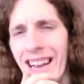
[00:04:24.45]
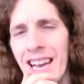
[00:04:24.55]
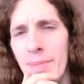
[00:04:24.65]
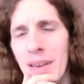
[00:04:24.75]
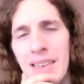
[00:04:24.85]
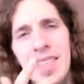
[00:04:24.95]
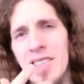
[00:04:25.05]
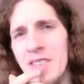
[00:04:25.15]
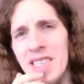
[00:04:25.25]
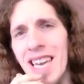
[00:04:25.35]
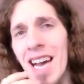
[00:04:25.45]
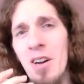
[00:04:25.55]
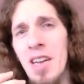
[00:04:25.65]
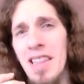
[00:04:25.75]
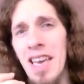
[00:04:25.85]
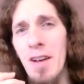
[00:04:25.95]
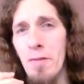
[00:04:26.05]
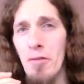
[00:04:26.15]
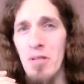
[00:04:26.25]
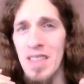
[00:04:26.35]
I mean, seriously, how can they
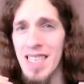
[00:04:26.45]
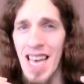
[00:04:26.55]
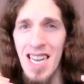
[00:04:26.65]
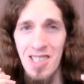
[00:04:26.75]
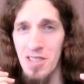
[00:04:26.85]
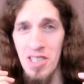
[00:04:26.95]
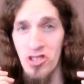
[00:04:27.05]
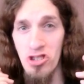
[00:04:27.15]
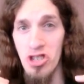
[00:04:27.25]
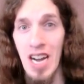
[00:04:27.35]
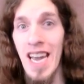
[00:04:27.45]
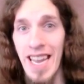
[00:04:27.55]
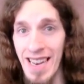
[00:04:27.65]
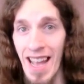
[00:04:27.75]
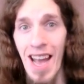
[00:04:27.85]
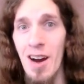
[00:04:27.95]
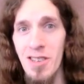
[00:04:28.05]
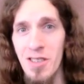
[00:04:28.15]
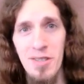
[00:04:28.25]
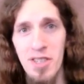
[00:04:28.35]
afford the tax on this giant
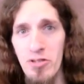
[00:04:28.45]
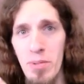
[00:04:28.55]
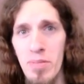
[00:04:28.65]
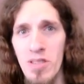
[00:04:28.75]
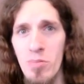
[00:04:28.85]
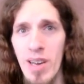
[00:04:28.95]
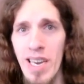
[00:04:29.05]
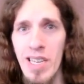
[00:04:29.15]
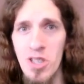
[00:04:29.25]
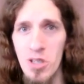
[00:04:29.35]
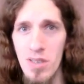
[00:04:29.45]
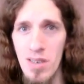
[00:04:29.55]
house on a stripper's wage?